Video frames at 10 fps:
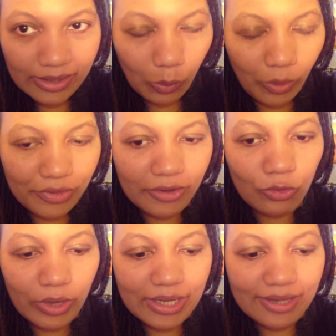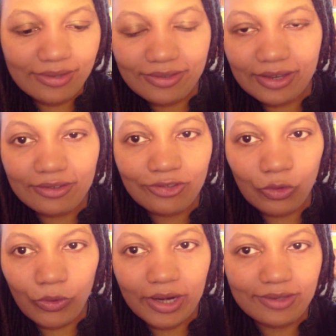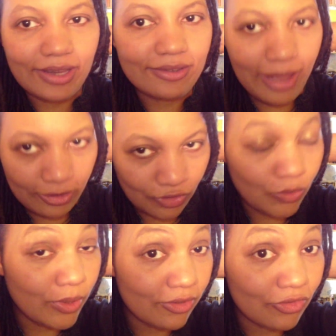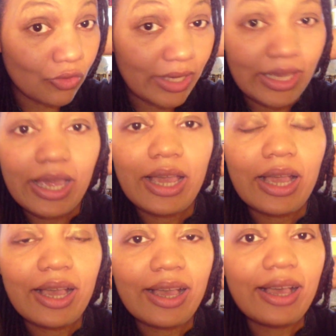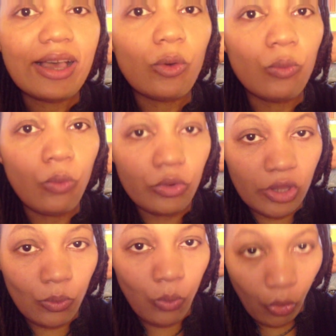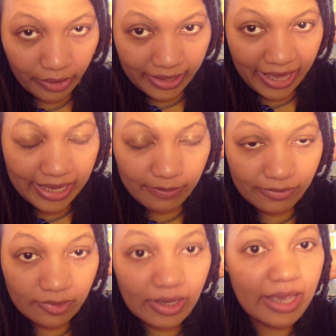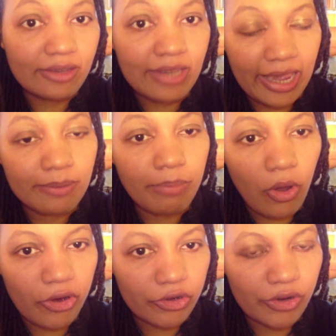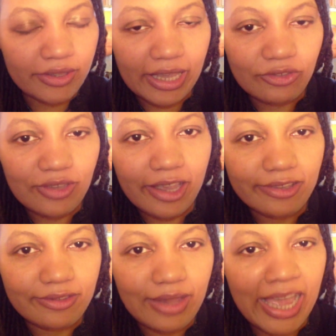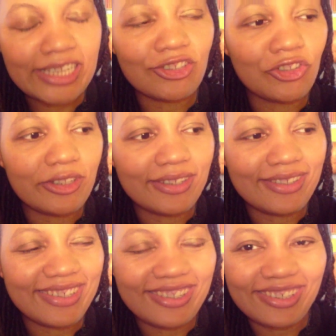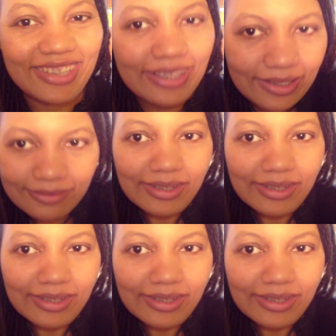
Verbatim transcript: one of the greatest stories in Doctor Who history, The War Games. A 10-parter that does not, it just doesn't,